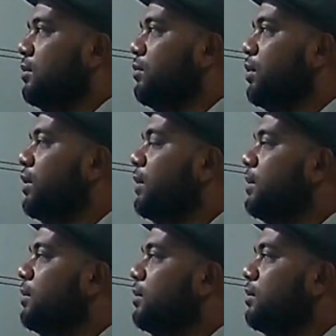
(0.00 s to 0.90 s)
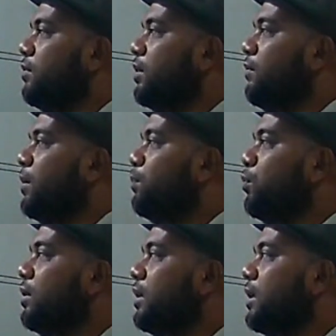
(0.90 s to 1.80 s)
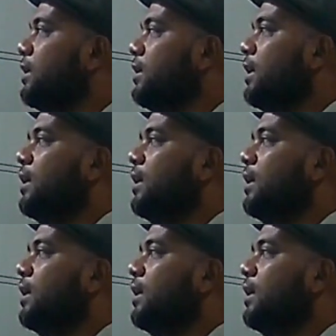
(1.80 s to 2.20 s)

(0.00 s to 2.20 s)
we will put the